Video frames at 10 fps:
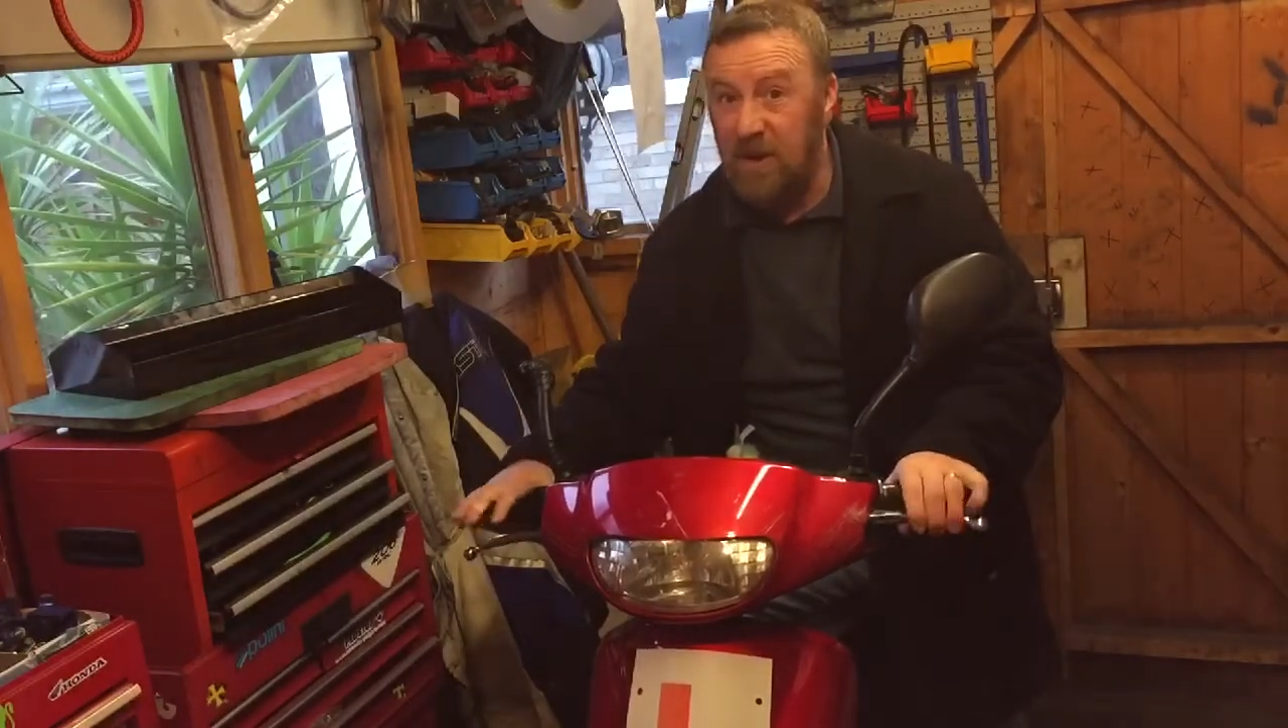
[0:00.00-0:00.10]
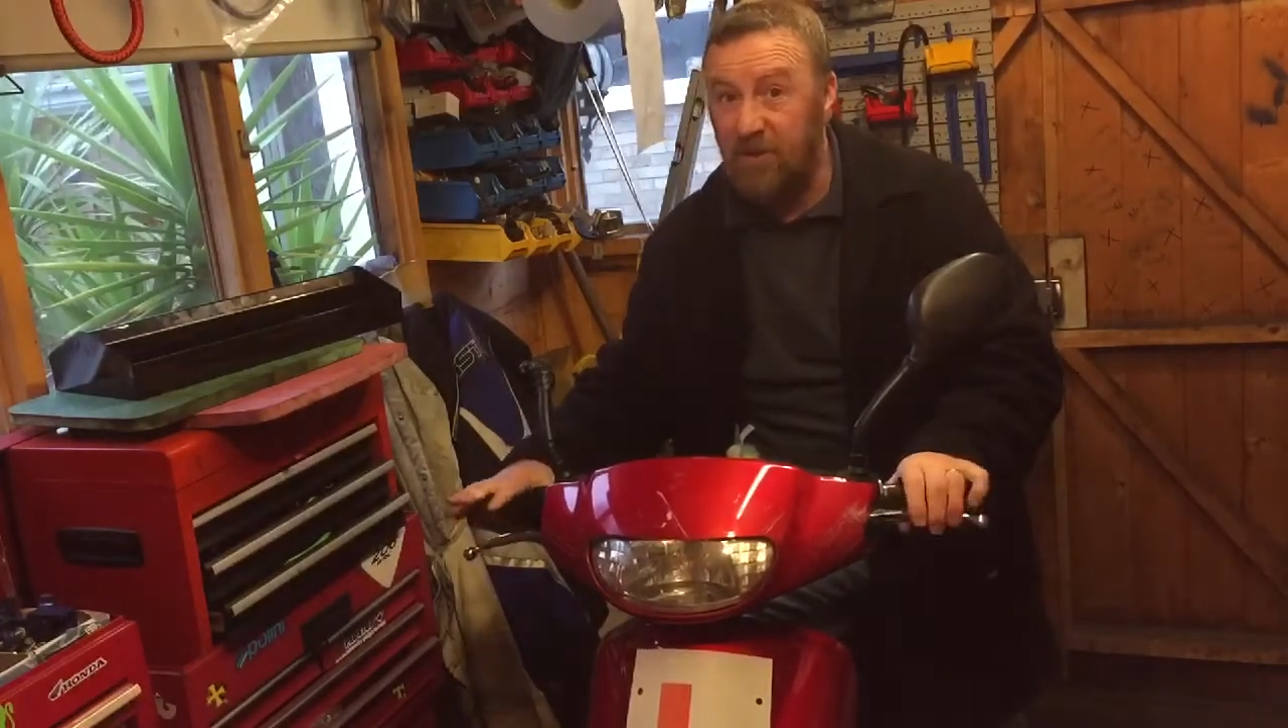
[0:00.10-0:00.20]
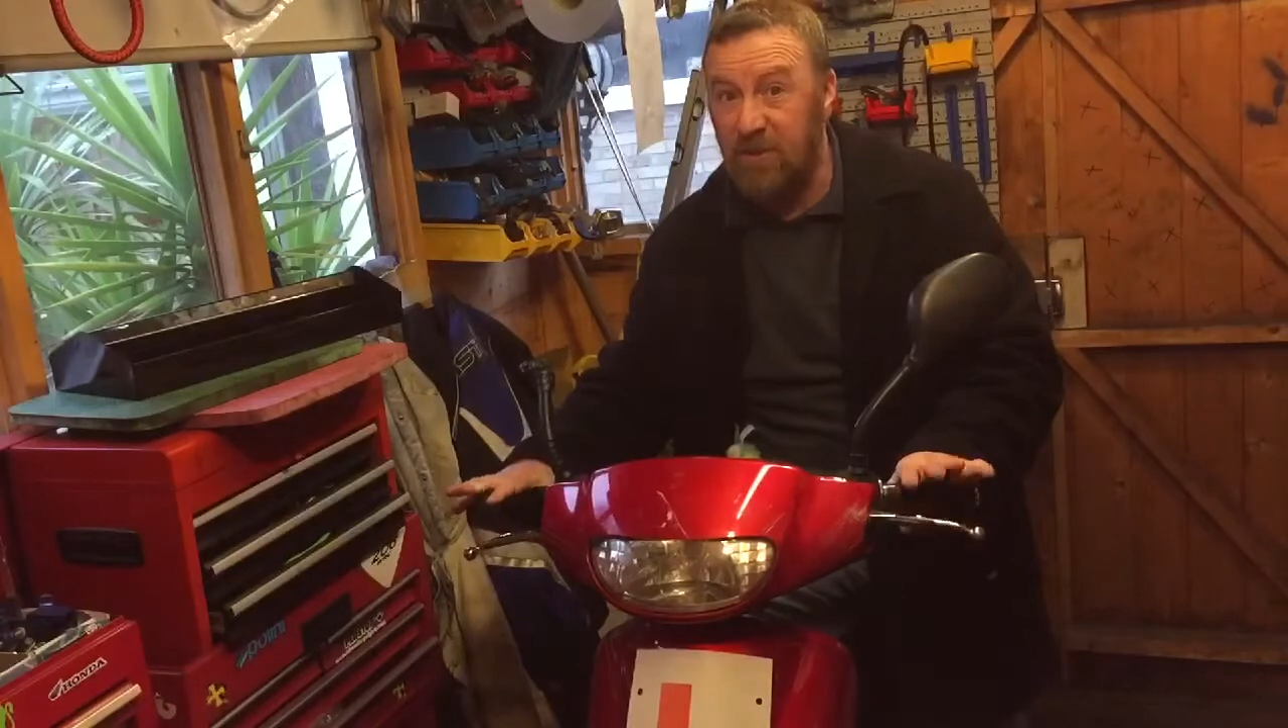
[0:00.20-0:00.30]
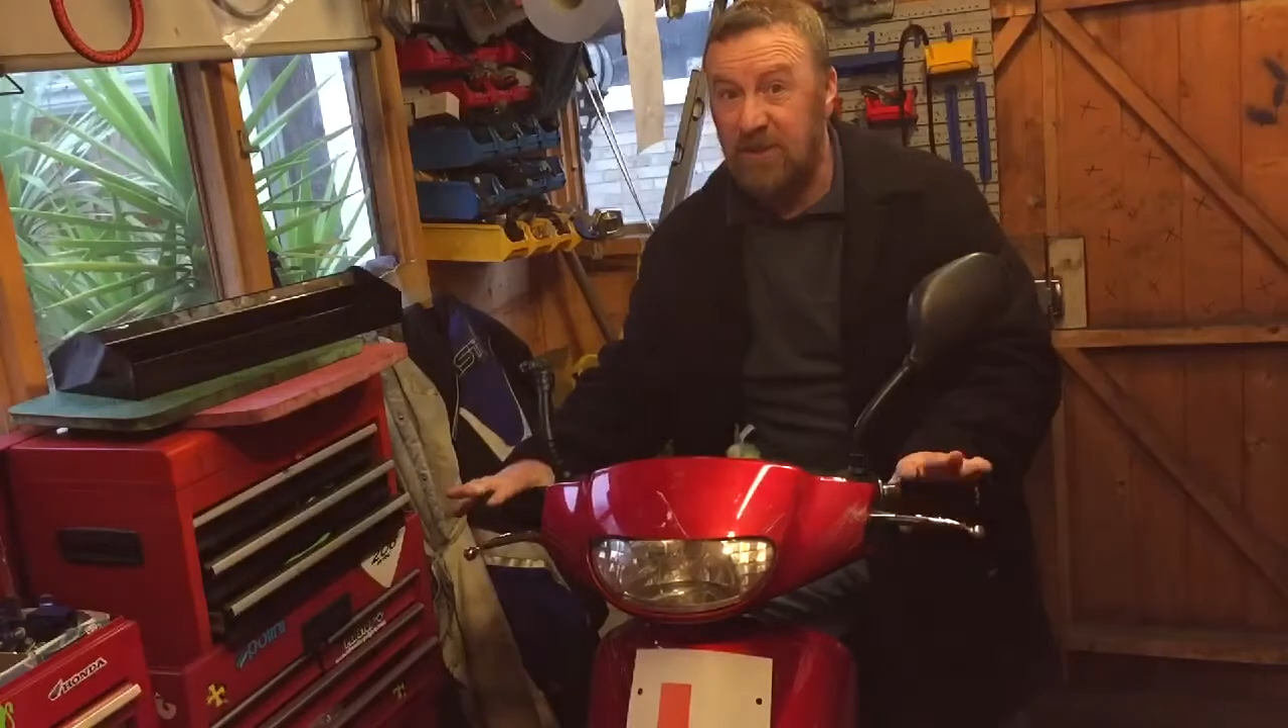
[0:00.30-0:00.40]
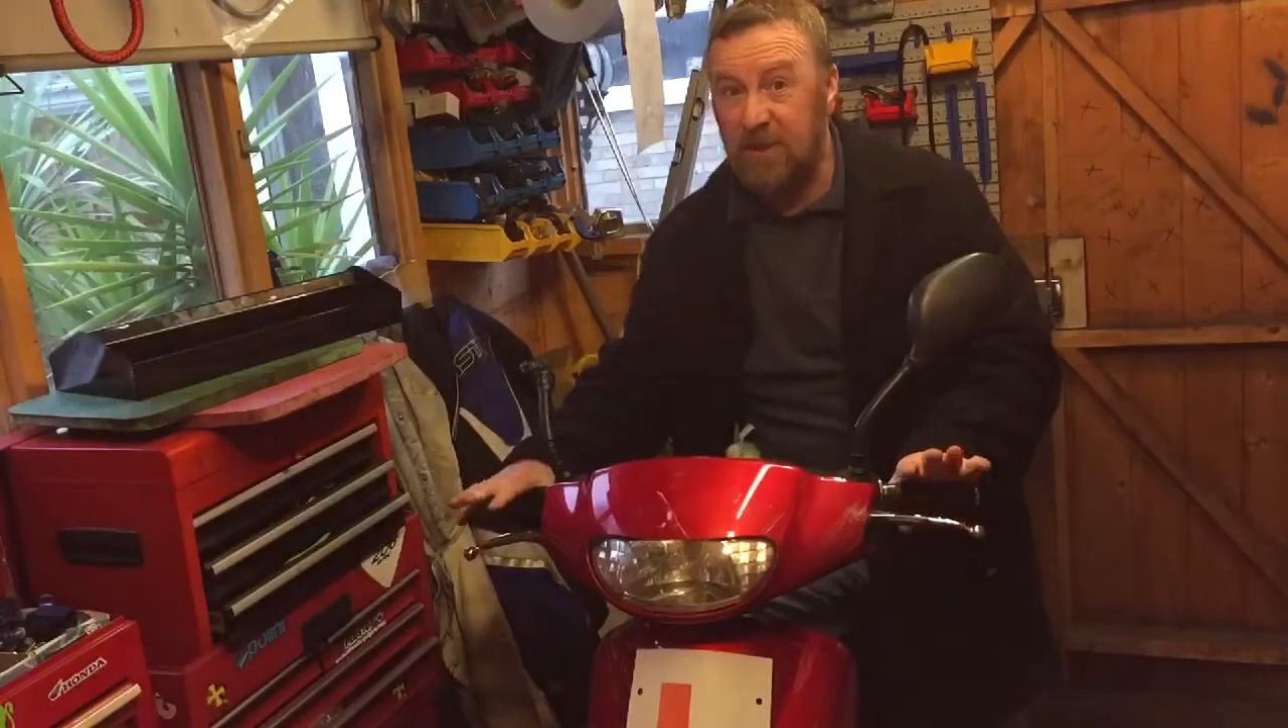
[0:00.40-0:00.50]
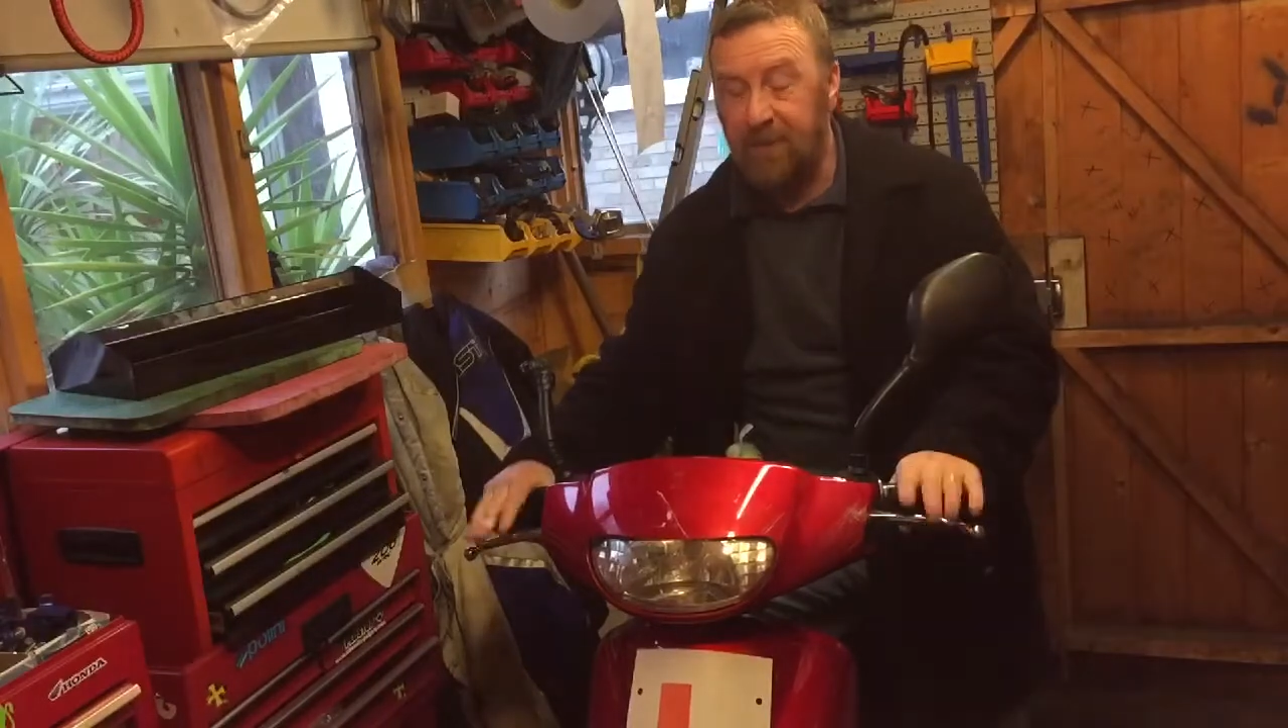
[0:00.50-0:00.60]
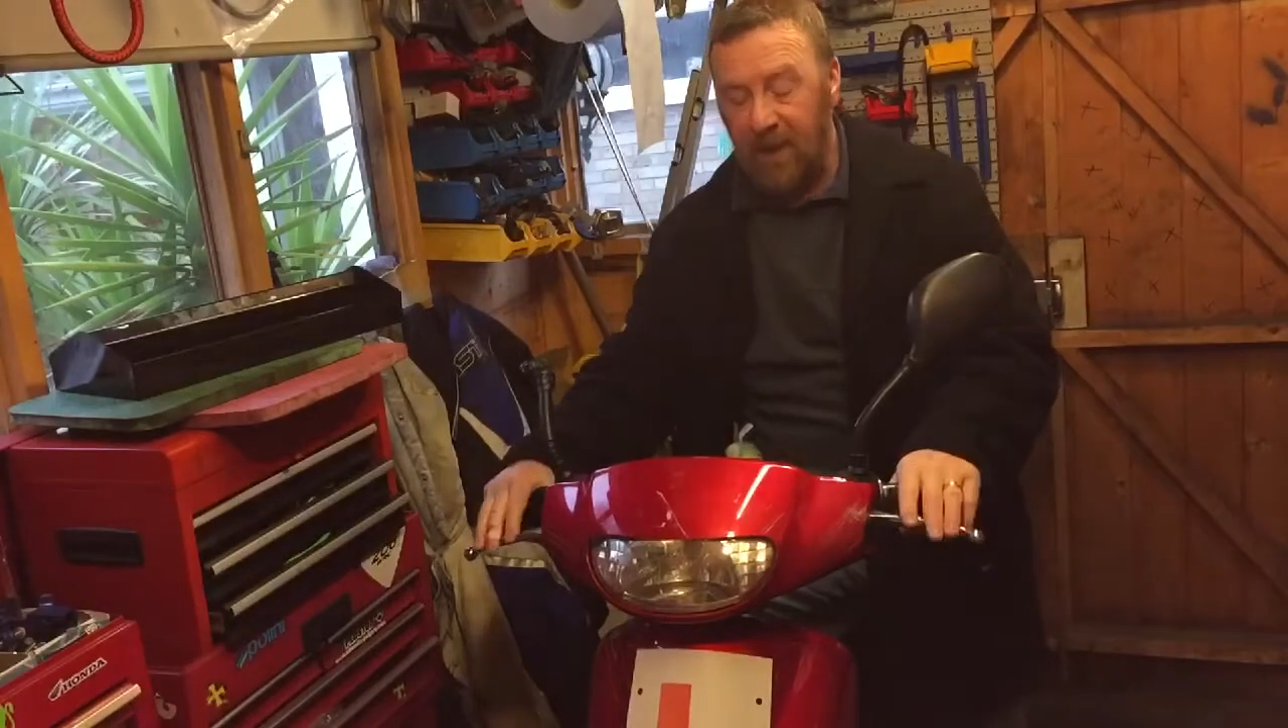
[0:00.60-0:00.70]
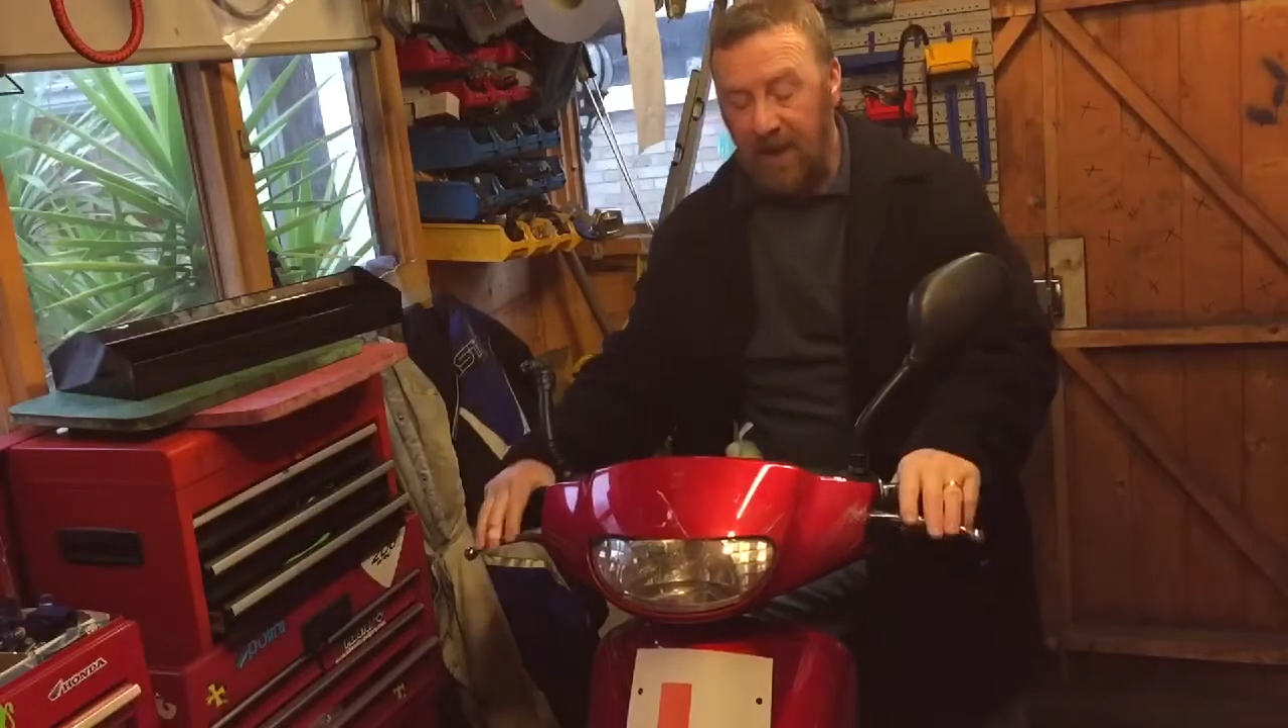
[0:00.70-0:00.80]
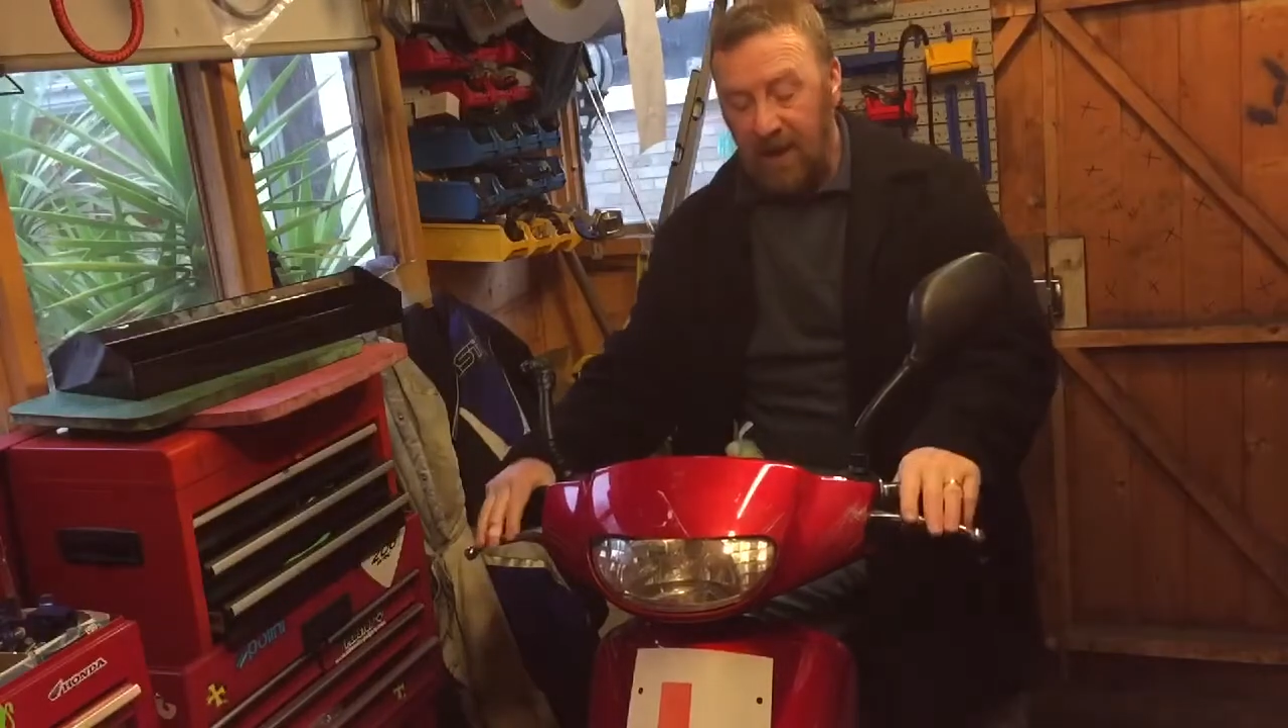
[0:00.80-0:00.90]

either, is it?